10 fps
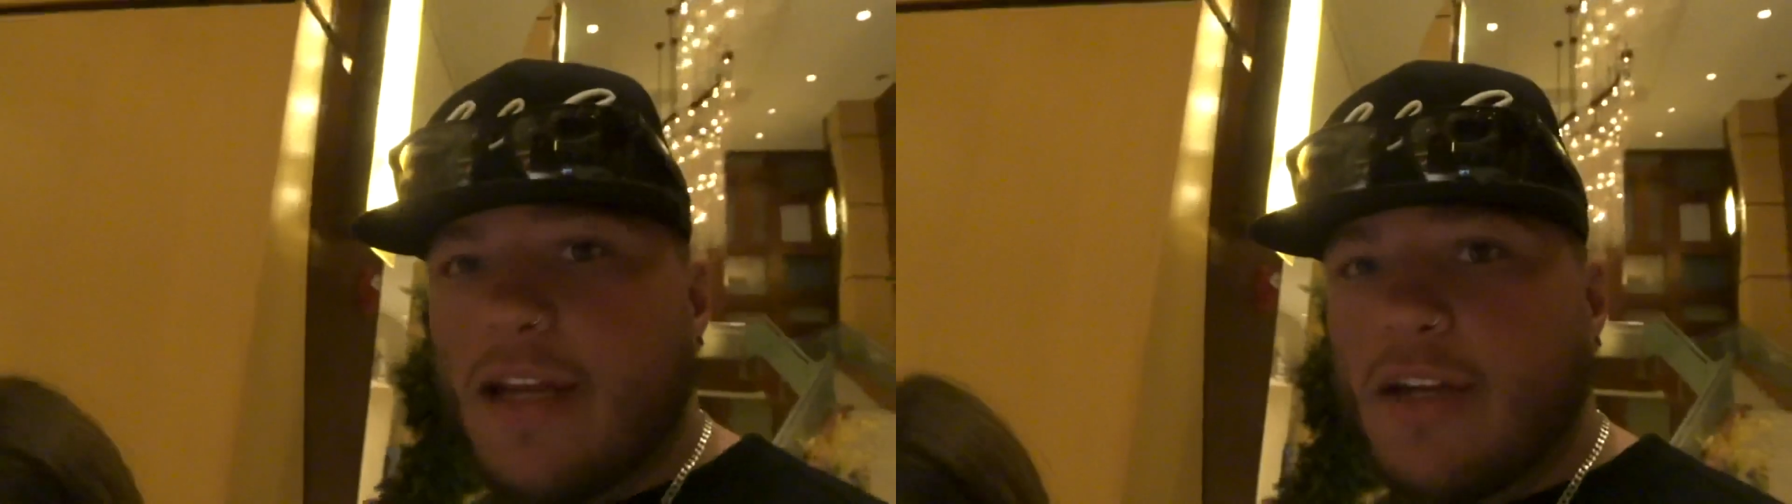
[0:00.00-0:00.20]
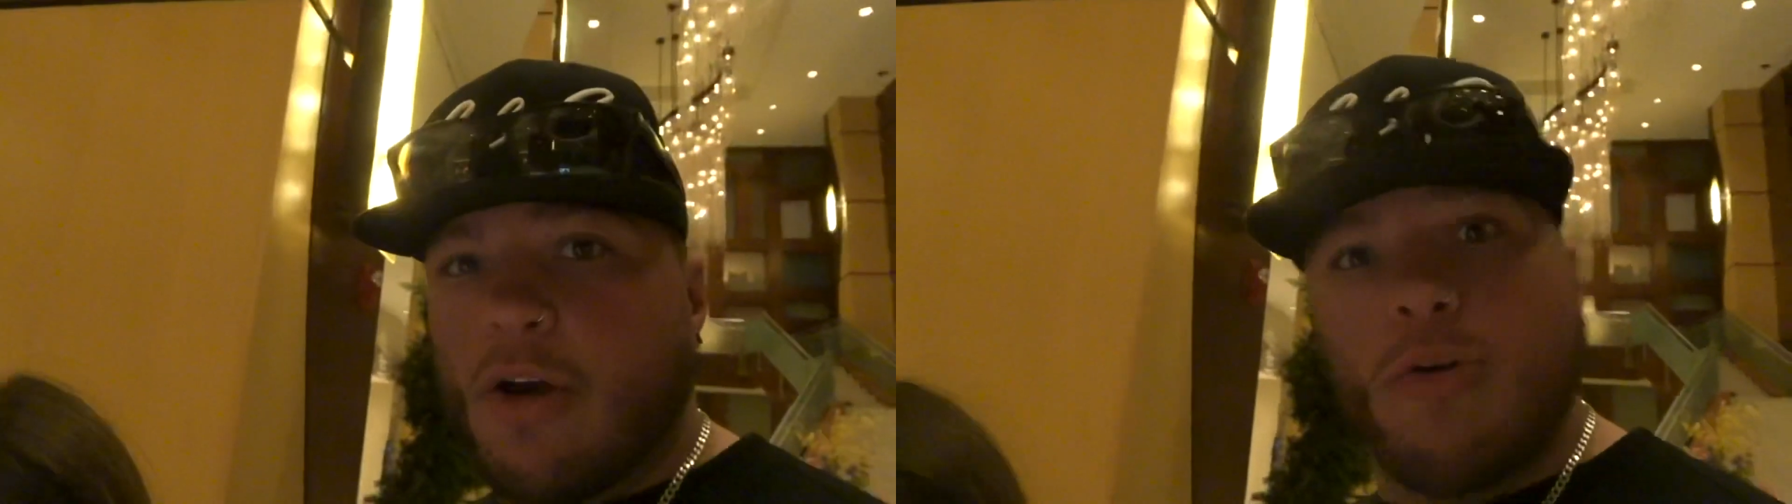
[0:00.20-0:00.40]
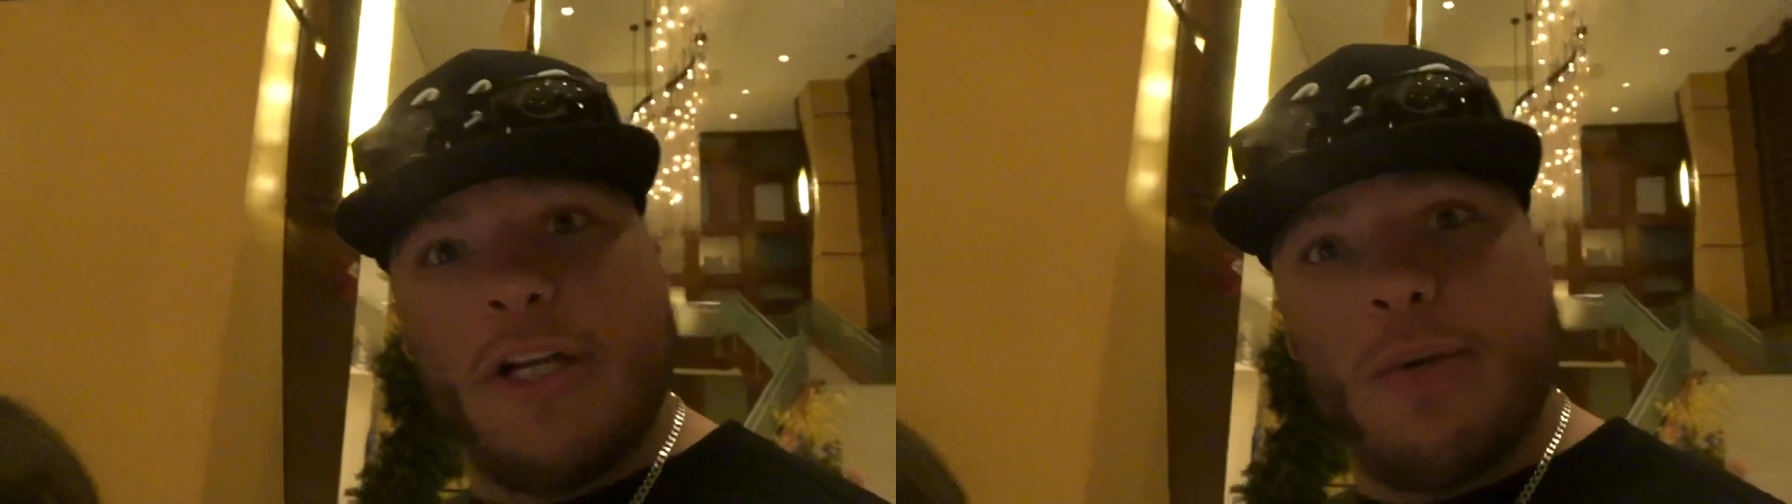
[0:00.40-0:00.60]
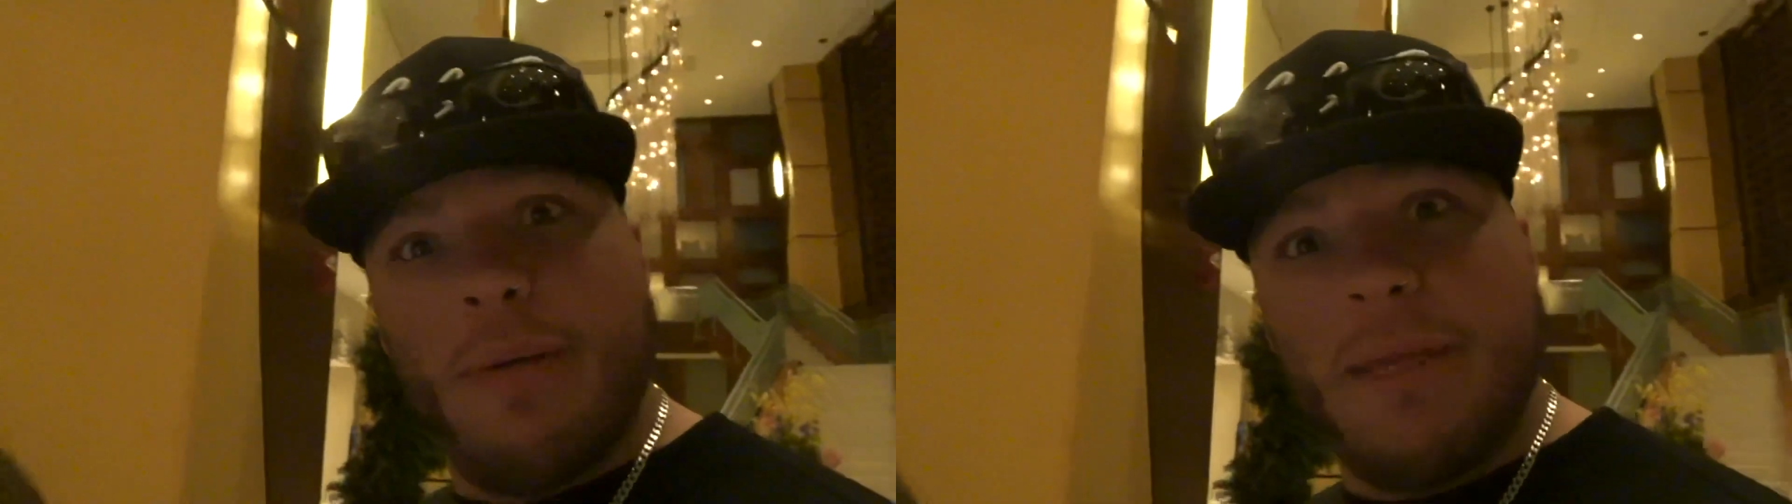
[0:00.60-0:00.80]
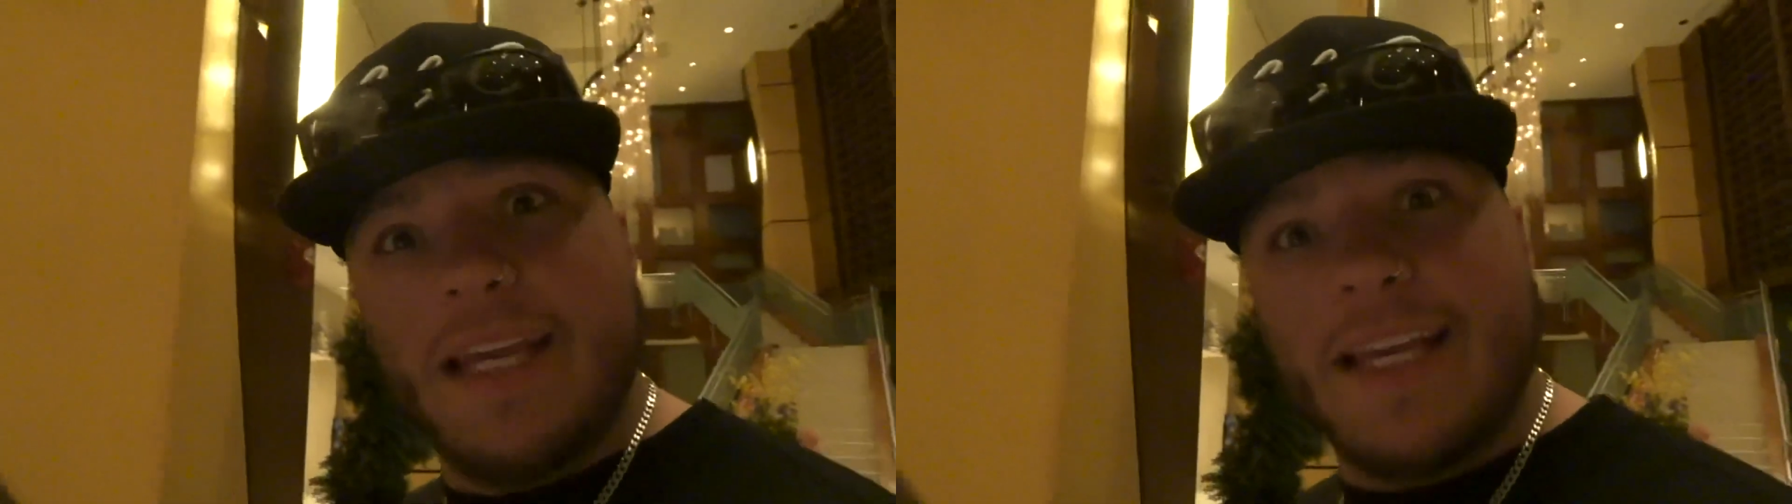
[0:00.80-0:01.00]
go
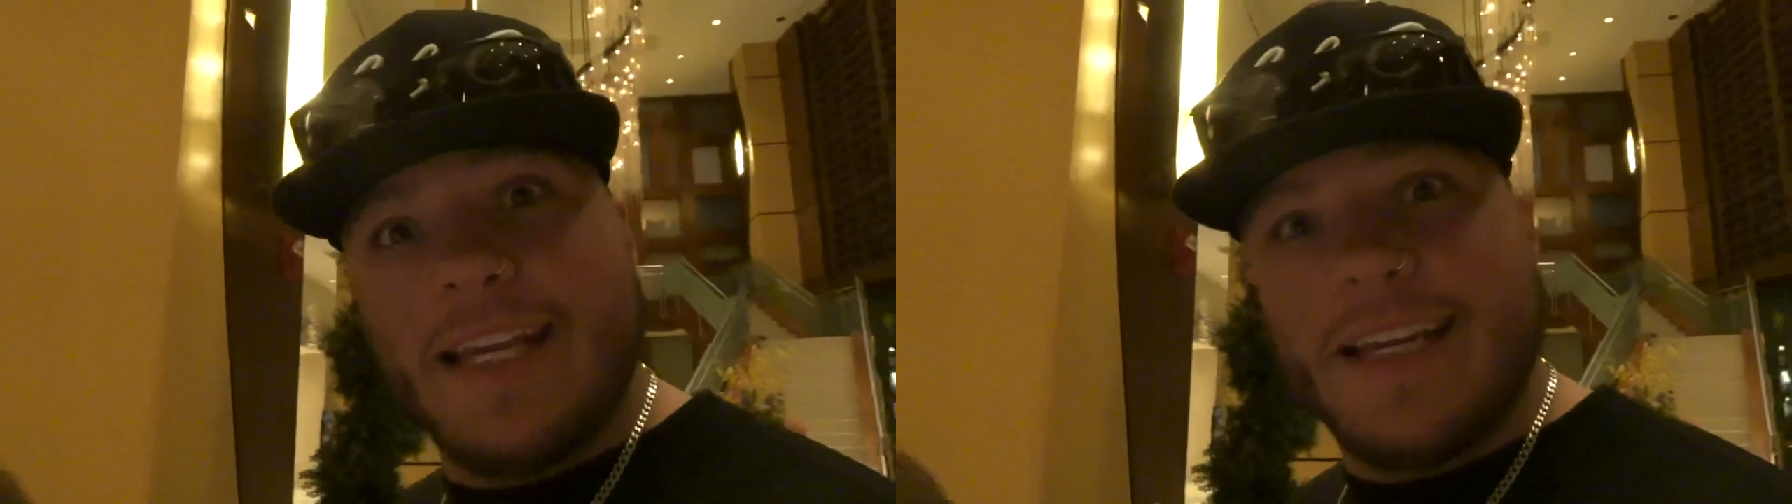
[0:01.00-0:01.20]
swimming.